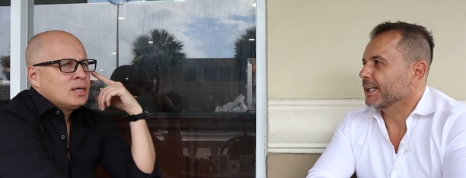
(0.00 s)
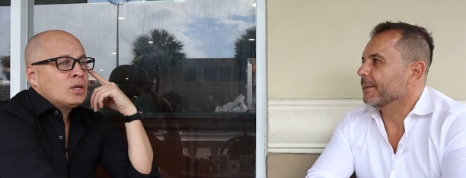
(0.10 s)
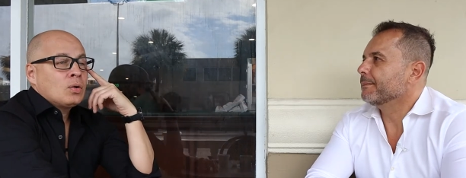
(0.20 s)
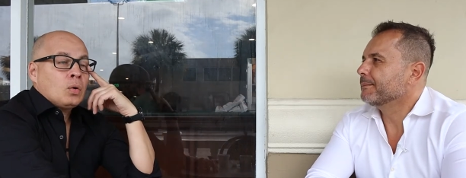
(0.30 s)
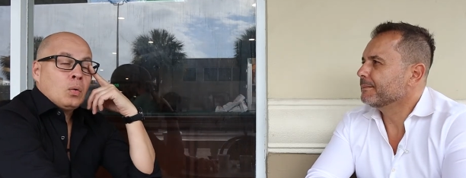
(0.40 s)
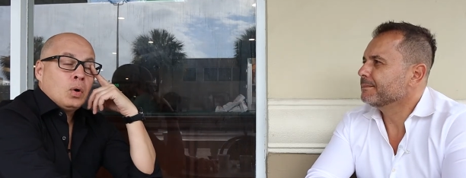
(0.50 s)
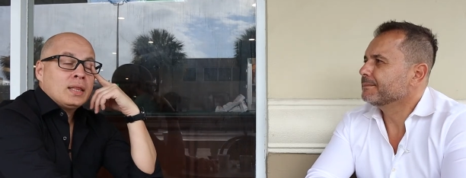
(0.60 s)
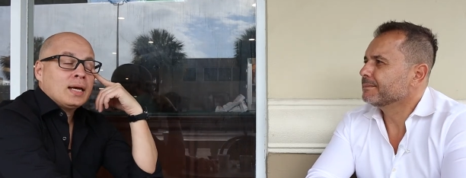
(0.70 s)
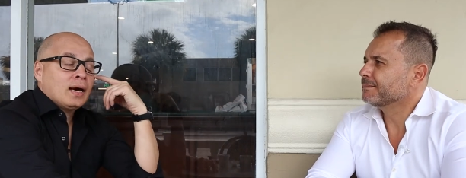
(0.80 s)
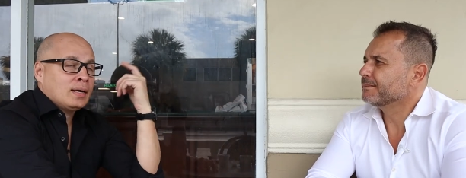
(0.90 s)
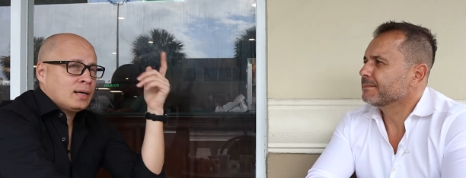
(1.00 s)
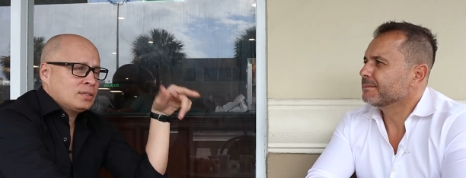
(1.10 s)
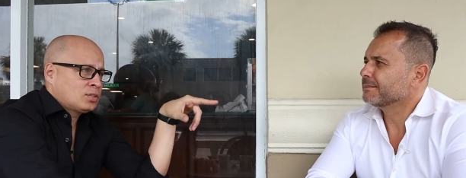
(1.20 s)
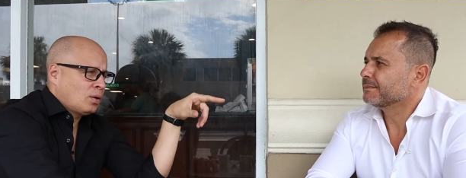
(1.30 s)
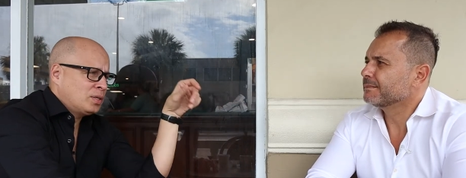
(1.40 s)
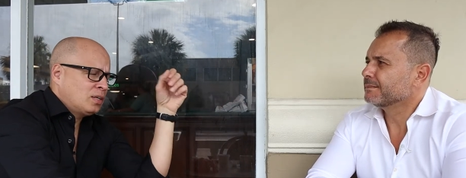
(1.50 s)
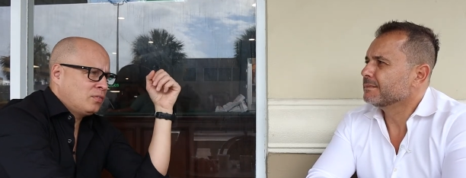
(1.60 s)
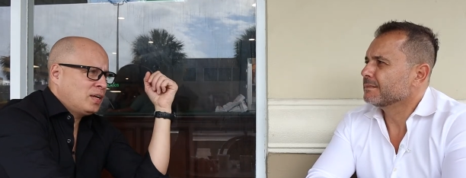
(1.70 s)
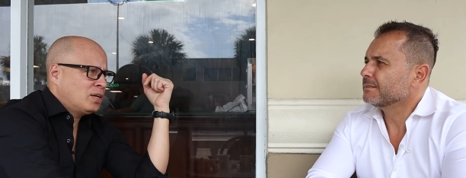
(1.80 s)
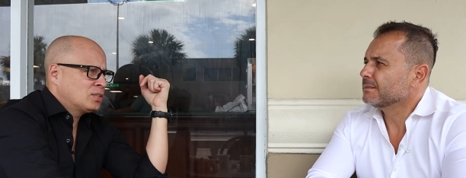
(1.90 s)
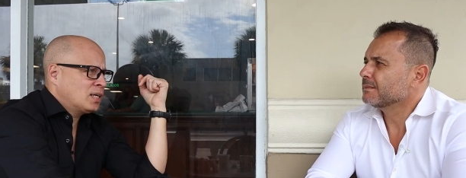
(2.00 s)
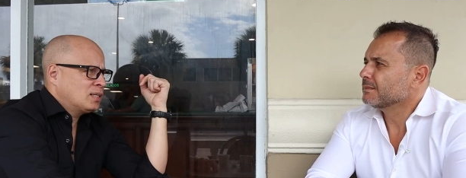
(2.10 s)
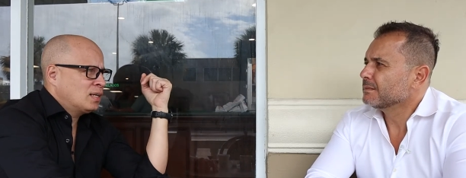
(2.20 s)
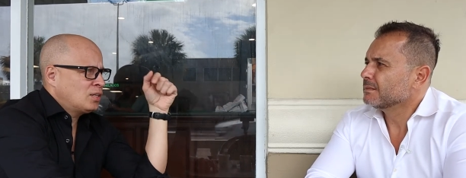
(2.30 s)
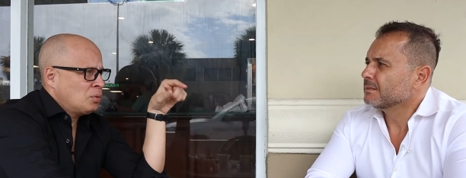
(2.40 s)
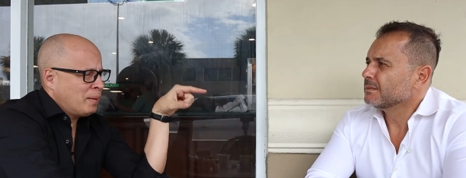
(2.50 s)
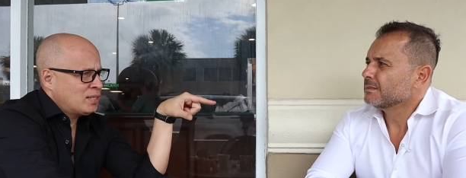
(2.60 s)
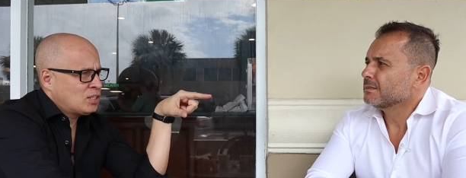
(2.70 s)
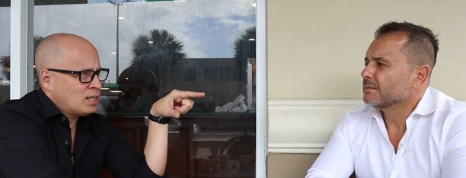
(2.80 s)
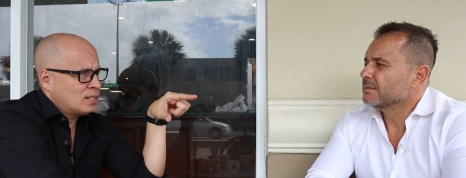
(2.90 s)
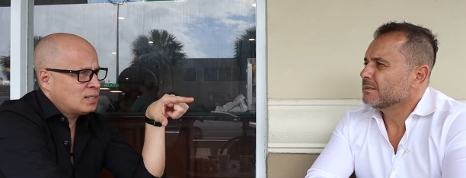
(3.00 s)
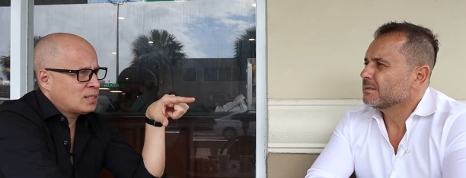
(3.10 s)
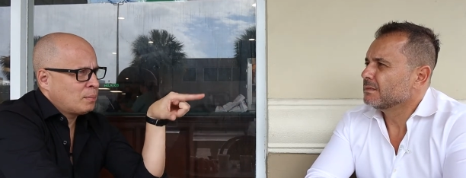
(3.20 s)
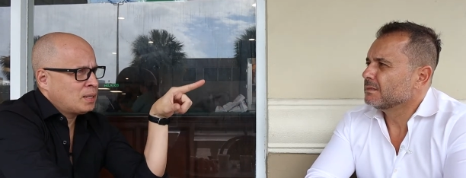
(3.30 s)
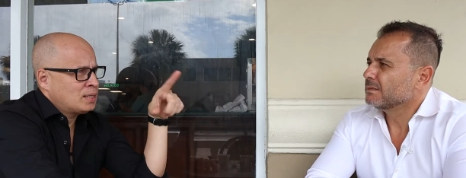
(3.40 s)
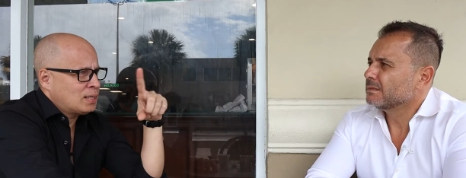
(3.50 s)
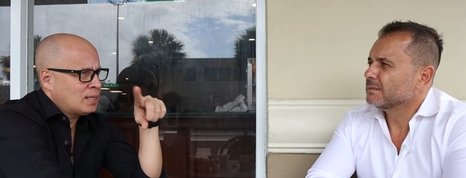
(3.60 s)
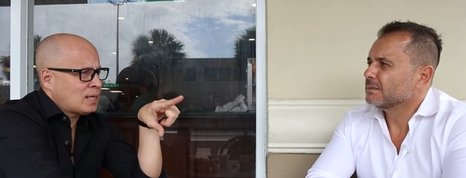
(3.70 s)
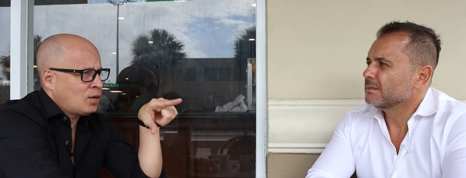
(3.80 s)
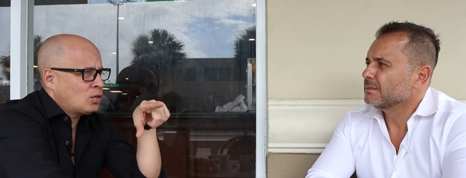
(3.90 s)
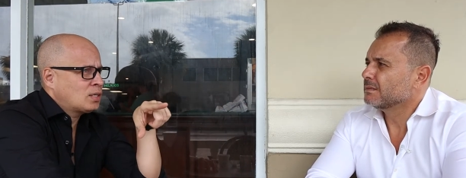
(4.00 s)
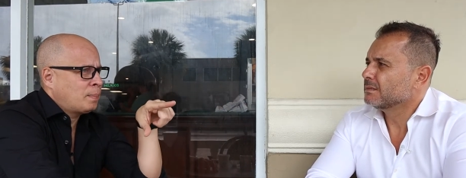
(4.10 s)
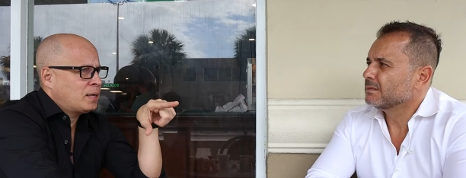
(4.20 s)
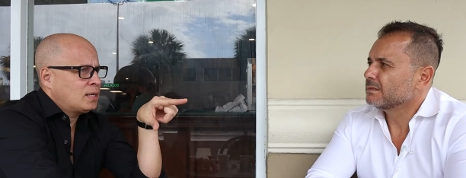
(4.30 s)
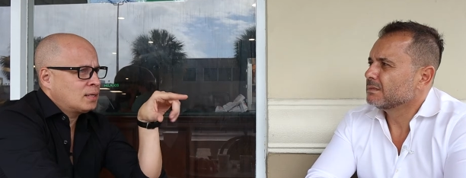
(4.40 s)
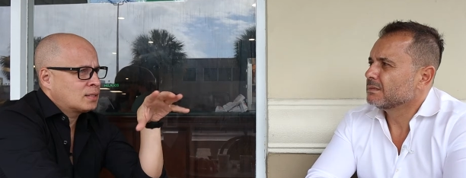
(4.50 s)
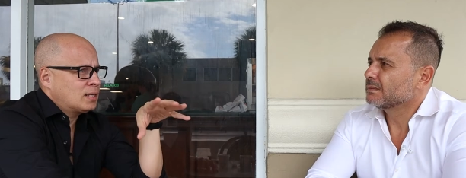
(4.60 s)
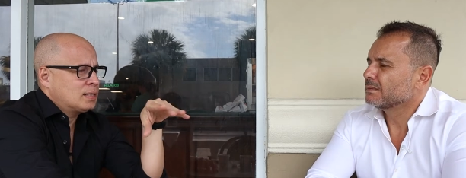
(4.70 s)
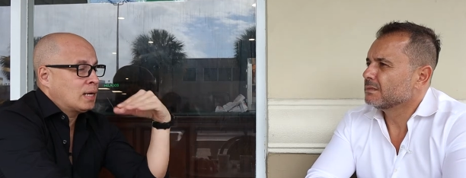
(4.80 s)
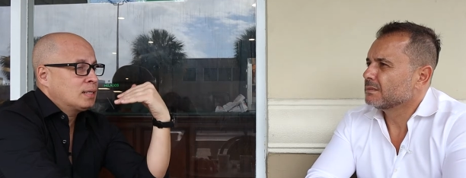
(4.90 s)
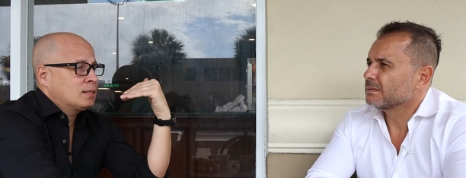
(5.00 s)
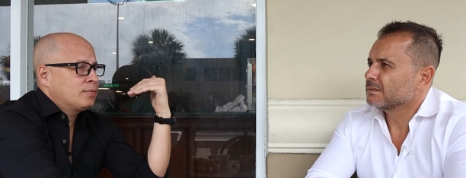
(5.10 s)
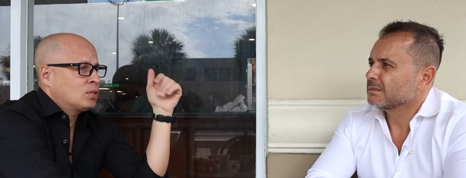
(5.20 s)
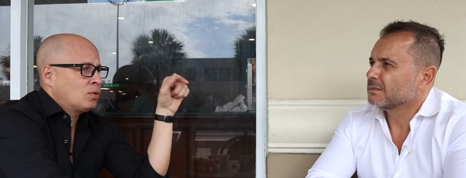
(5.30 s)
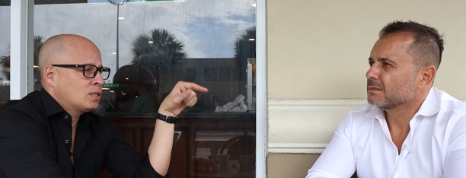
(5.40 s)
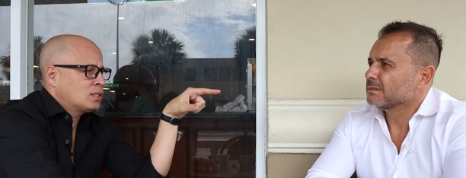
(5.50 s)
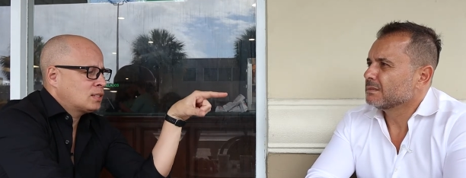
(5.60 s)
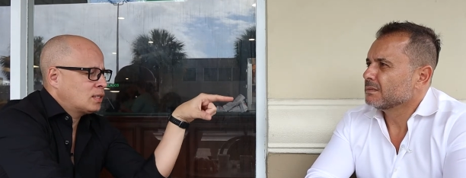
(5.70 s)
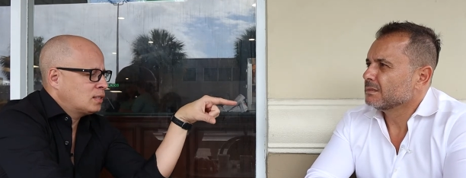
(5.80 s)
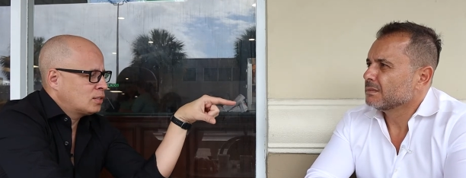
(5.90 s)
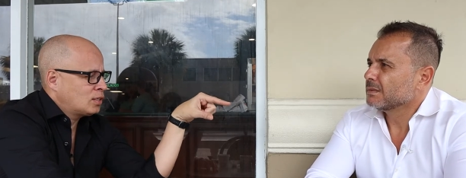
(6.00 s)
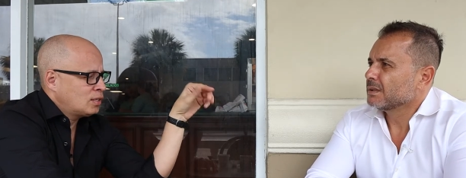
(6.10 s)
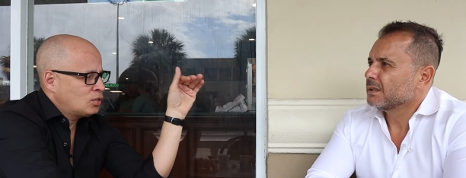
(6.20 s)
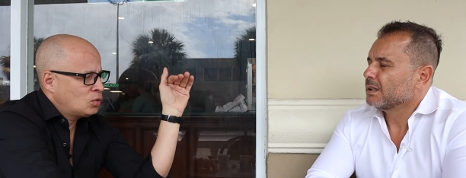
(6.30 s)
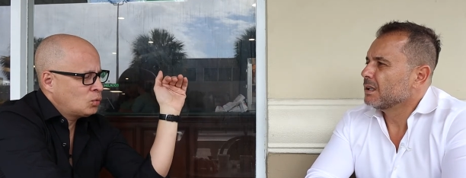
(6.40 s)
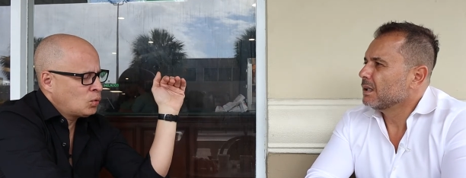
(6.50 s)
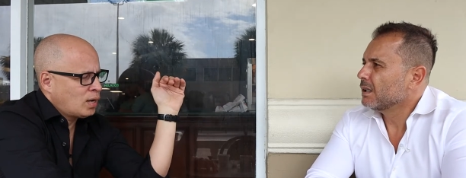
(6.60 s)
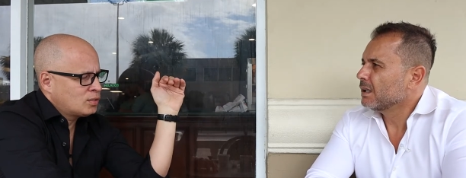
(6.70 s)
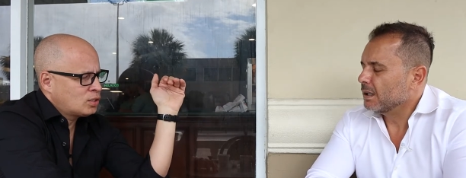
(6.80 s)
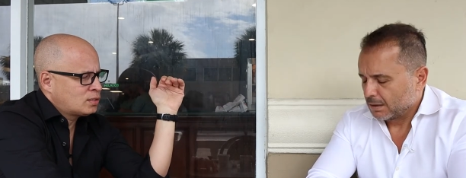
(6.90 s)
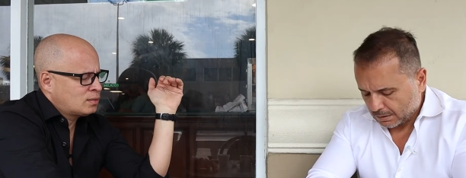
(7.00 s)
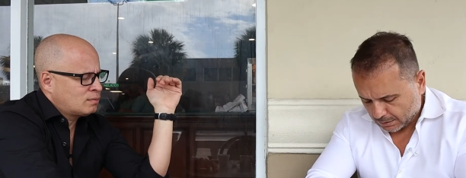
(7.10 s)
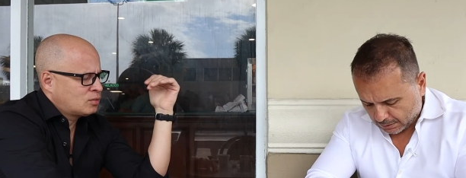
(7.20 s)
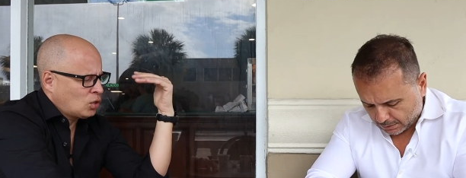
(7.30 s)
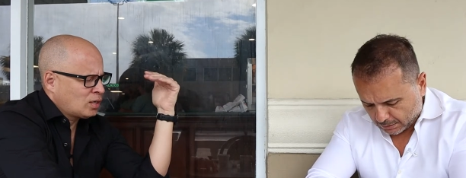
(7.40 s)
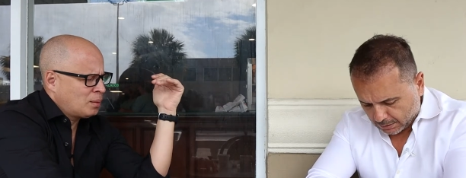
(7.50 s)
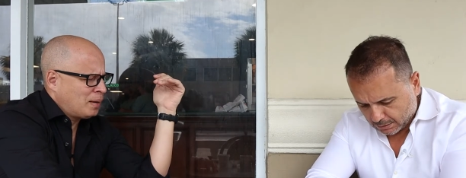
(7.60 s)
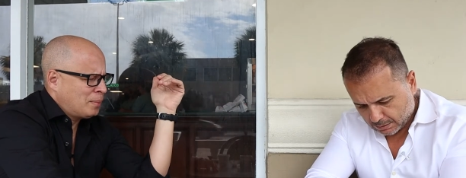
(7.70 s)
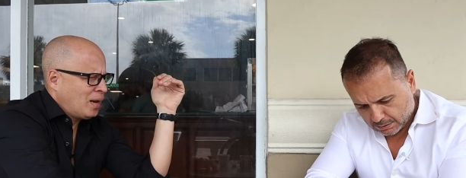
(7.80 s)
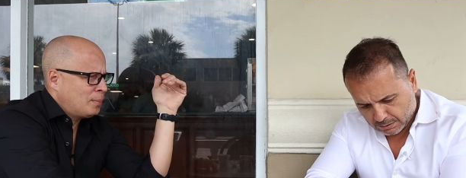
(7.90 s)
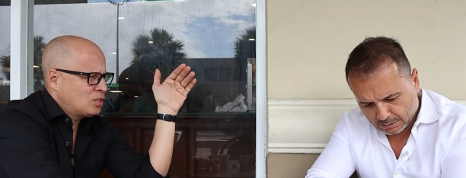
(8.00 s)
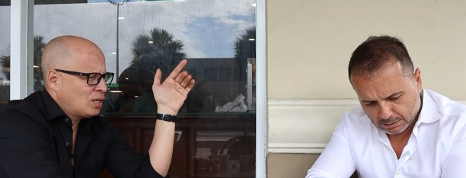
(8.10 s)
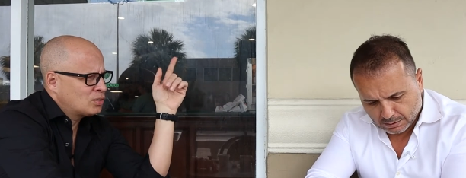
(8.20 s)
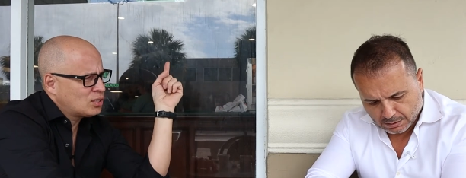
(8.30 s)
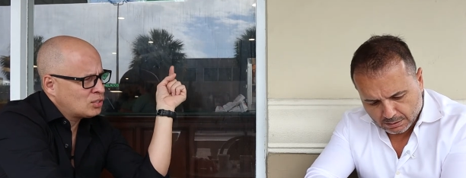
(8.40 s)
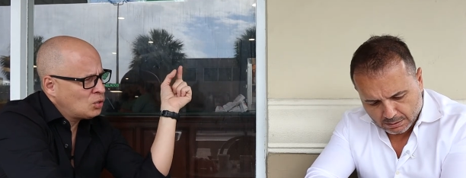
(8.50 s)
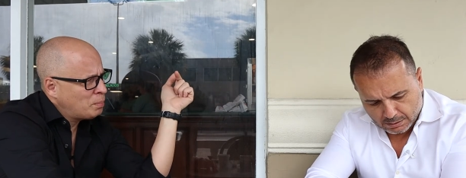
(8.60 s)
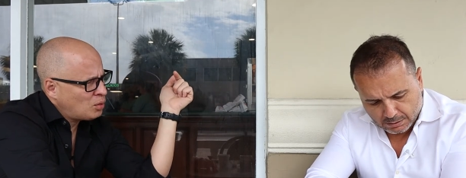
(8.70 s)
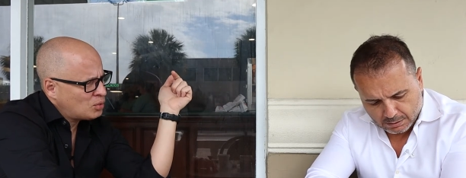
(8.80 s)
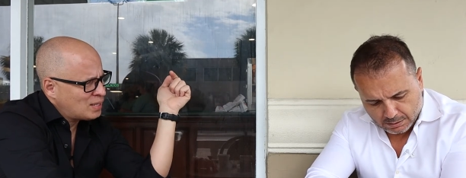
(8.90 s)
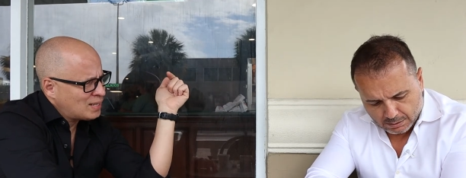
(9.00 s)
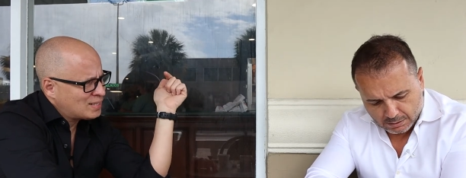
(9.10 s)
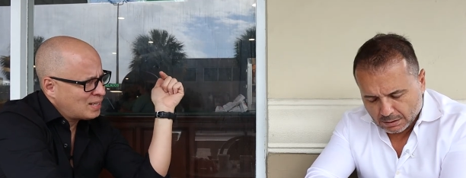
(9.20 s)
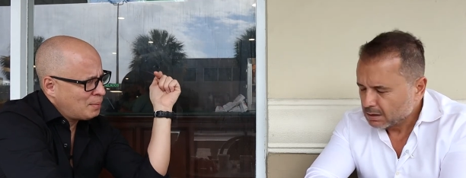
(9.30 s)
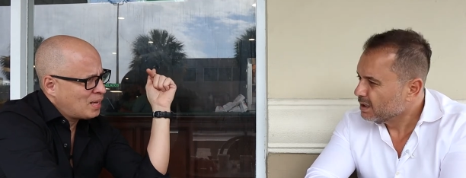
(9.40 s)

Speaker 1: You know, one thing I, I, saw one of your videos and, and you mentioned something that then I looked up on the internet and I didn't even know existed. There's a new, uh, just talking about Miami in general, there's a new building that's going to